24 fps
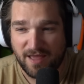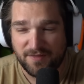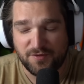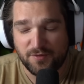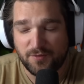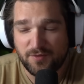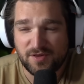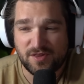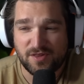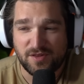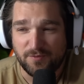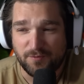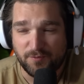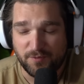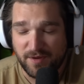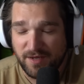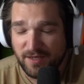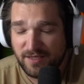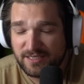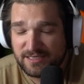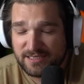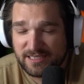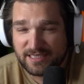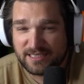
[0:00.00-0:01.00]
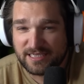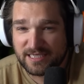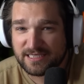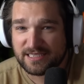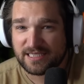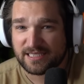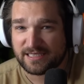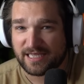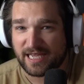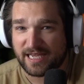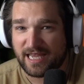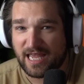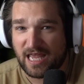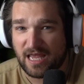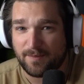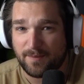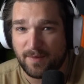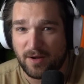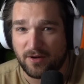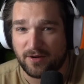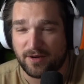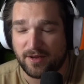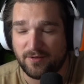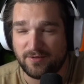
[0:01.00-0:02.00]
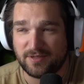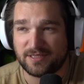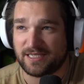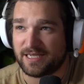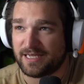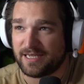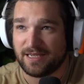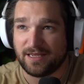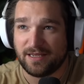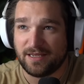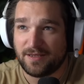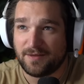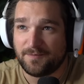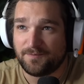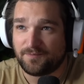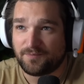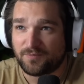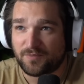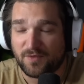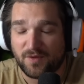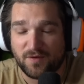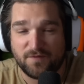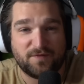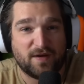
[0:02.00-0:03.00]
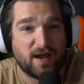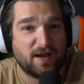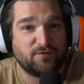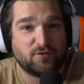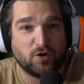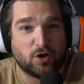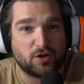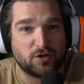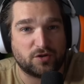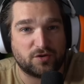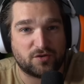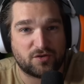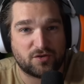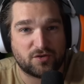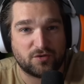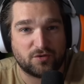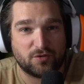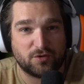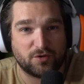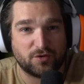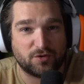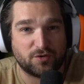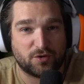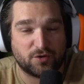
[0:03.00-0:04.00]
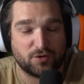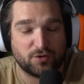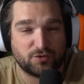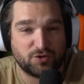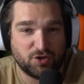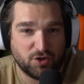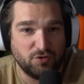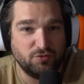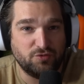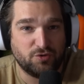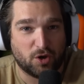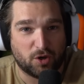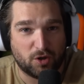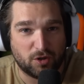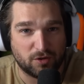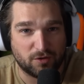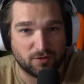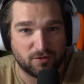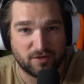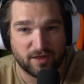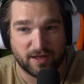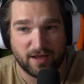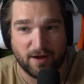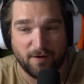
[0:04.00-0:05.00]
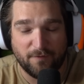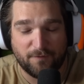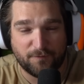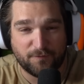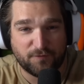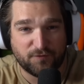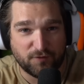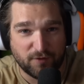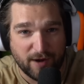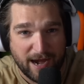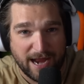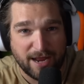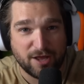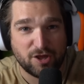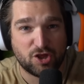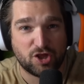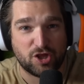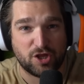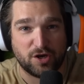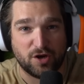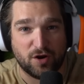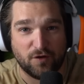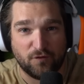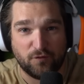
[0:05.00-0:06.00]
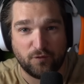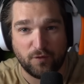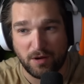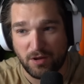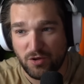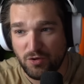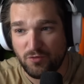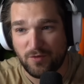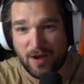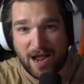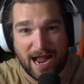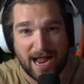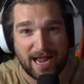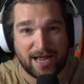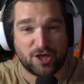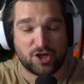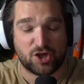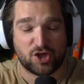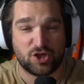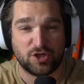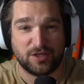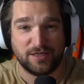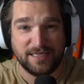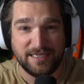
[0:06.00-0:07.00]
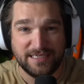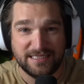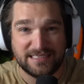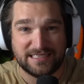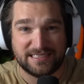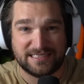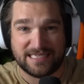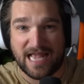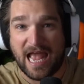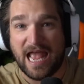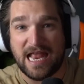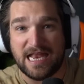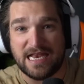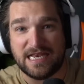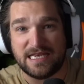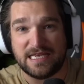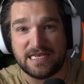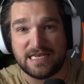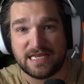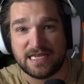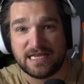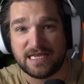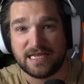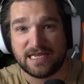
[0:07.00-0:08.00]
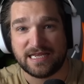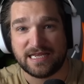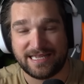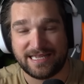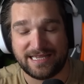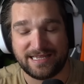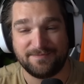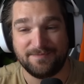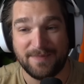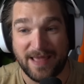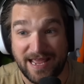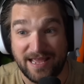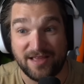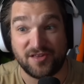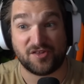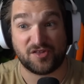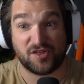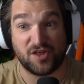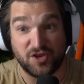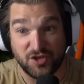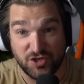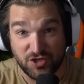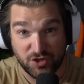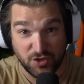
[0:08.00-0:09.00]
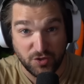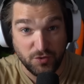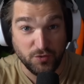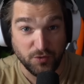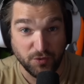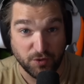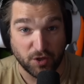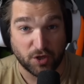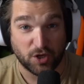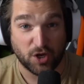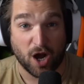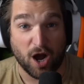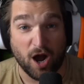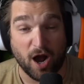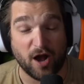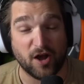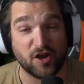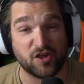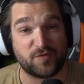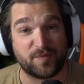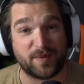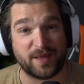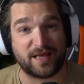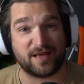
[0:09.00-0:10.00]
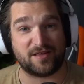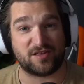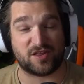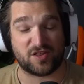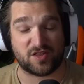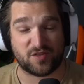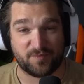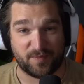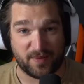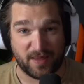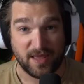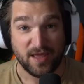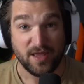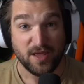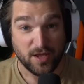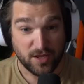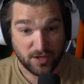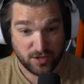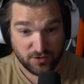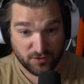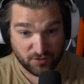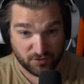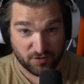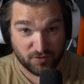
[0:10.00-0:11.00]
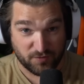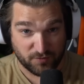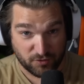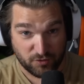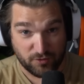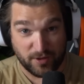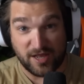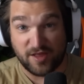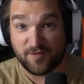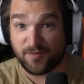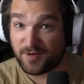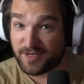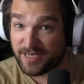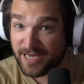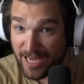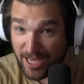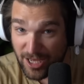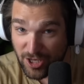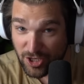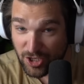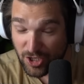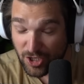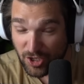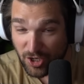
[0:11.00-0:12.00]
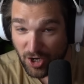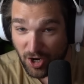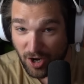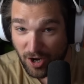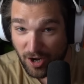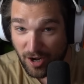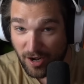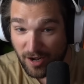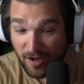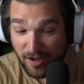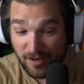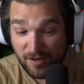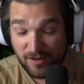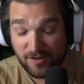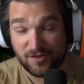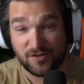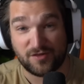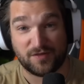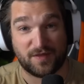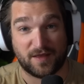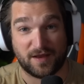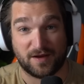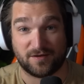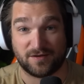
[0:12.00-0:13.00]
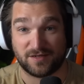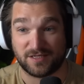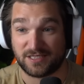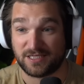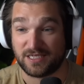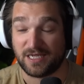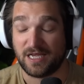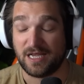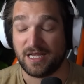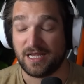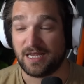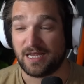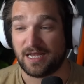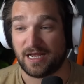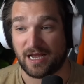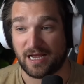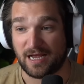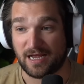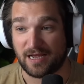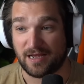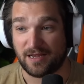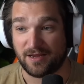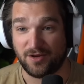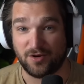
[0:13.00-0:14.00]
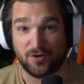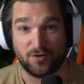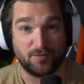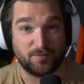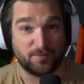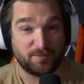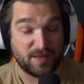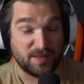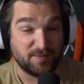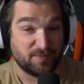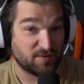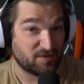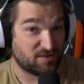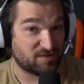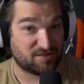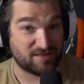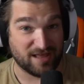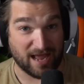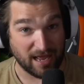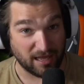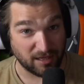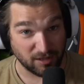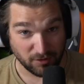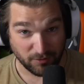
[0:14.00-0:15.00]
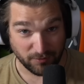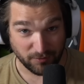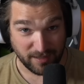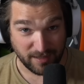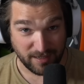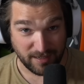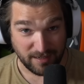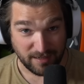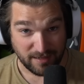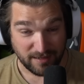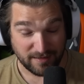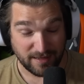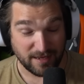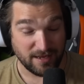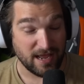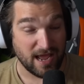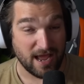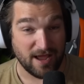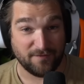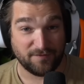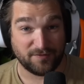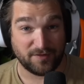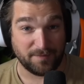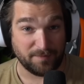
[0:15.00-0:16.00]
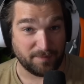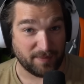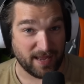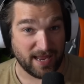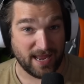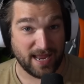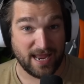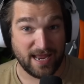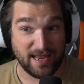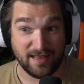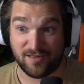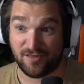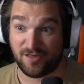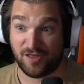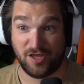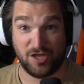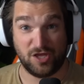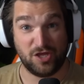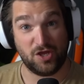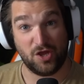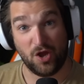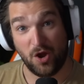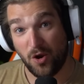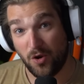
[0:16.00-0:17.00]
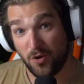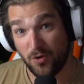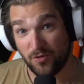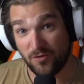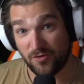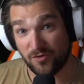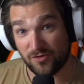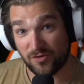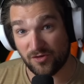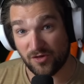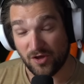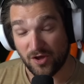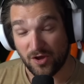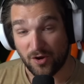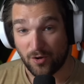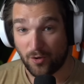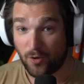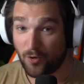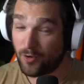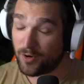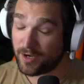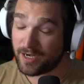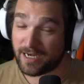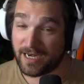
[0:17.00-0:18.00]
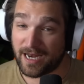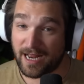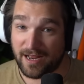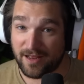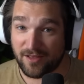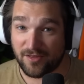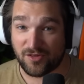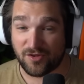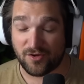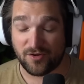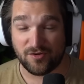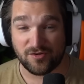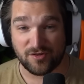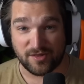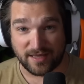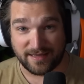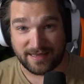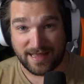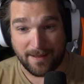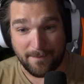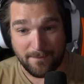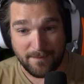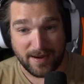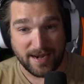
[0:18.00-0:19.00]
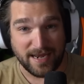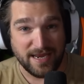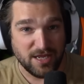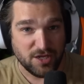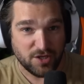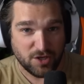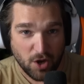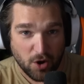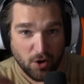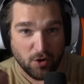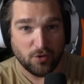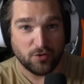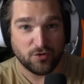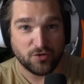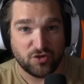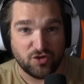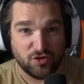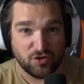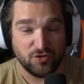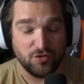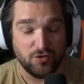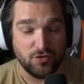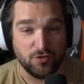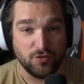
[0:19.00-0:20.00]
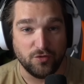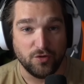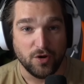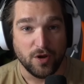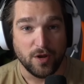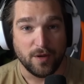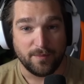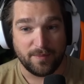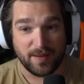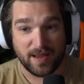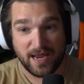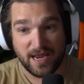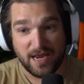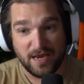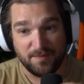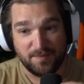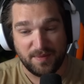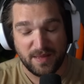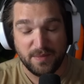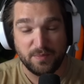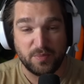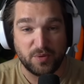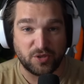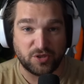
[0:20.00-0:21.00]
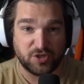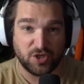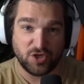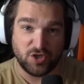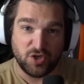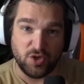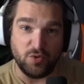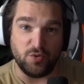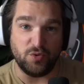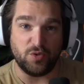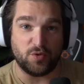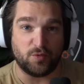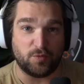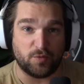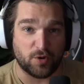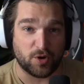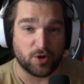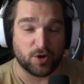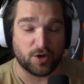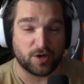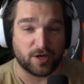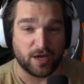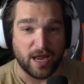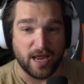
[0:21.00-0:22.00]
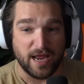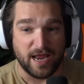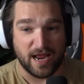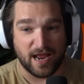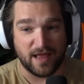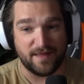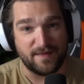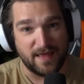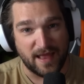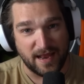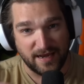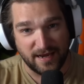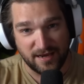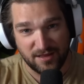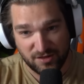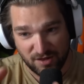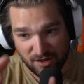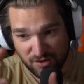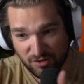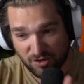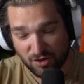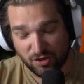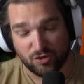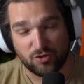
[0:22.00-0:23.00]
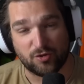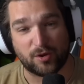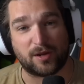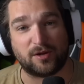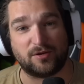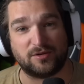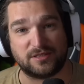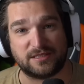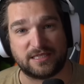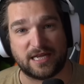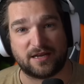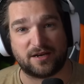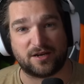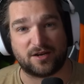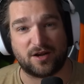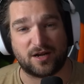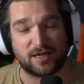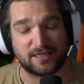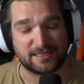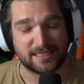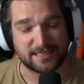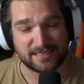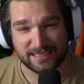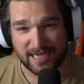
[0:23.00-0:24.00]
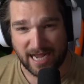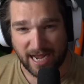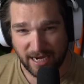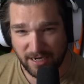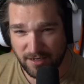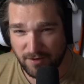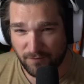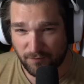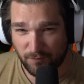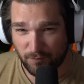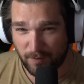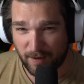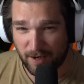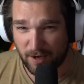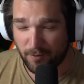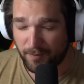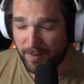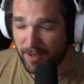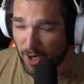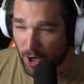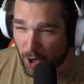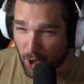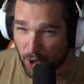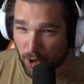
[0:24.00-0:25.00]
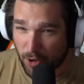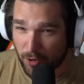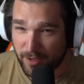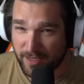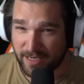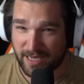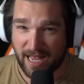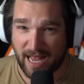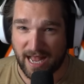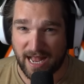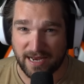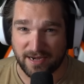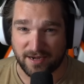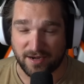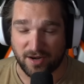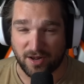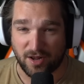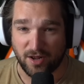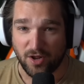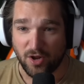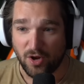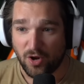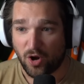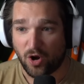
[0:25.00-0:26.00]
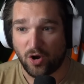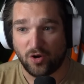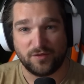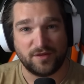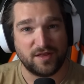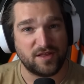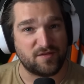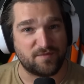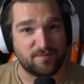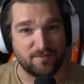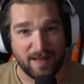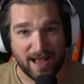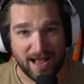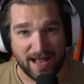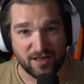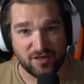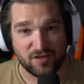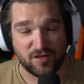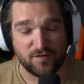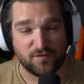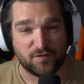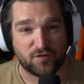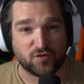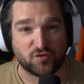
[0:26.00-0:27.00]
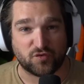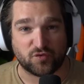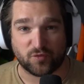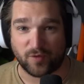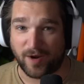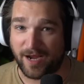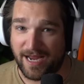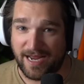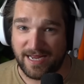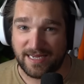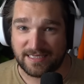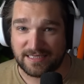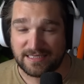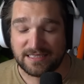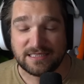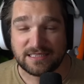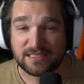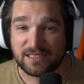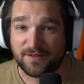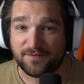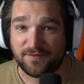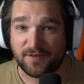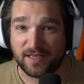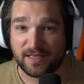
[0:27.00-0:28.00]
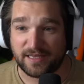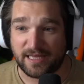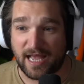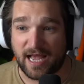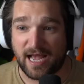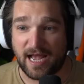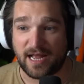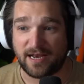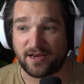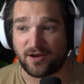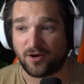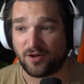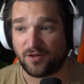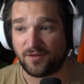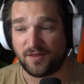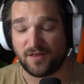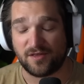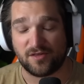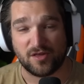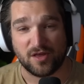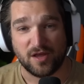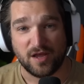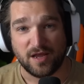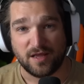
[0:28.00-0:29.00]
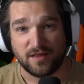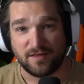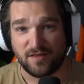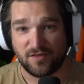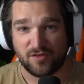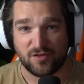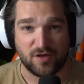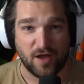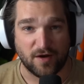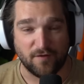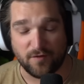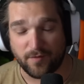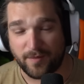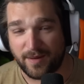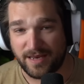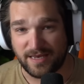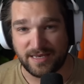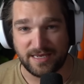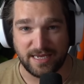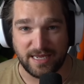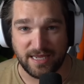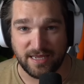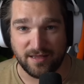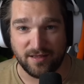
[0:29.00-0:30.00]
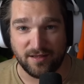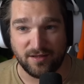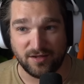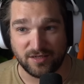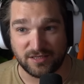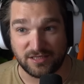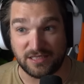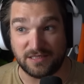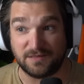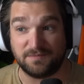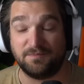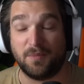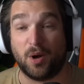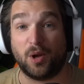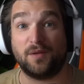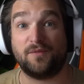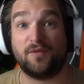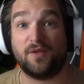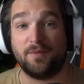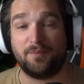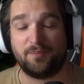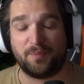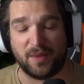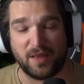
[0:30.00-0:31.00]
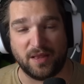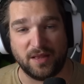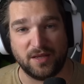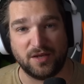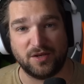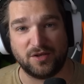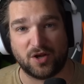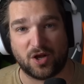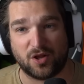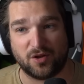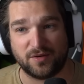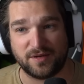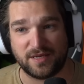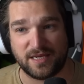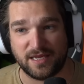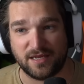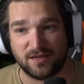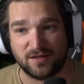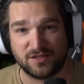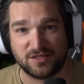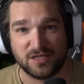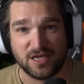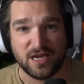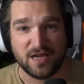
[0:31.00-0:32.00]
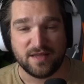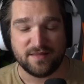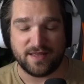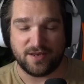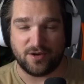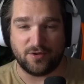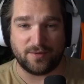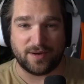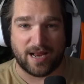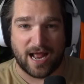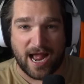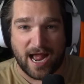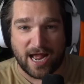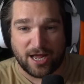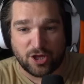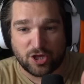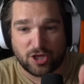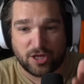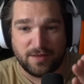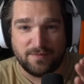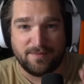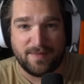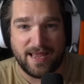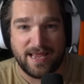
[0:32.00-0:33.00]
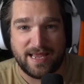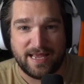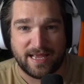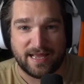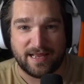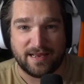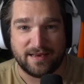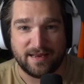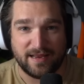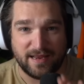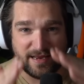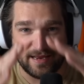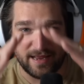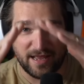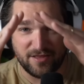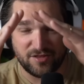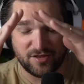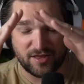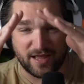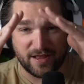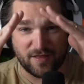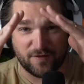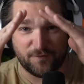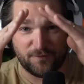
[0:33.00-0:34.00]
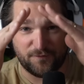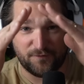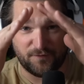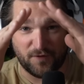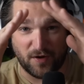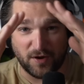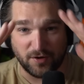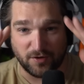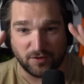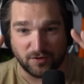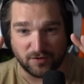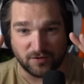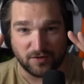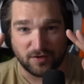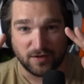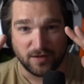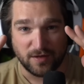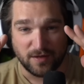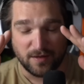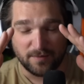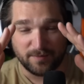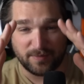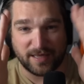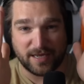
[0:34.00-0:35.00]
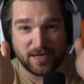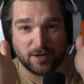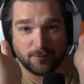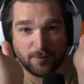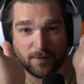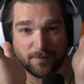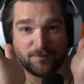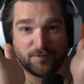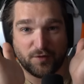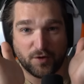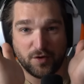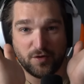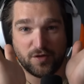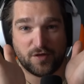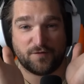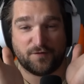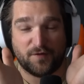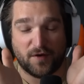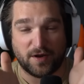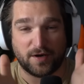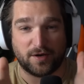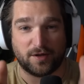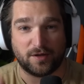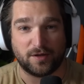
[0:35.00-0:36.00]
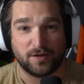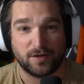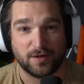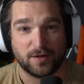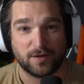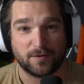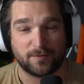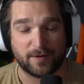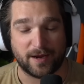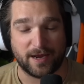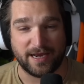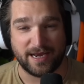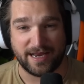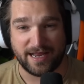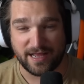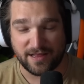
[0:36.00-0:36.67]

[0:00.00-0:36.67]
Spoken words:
There was a real statistic that came out. It was like $5 or $2, like a fraction of what you actually send makes it to the cause because there's transportation costs. There's, people's salary that you have to pay, CEOs, organizers, like that money goes to paying people to do the work. And then it trickles down to cost. That's kind of where we are in Canada. All these massive grants and stuff like that. And all these government deals, these multi-billion dollar deals, they don't actually make it. It gets funneled, like a reverse funnel, right?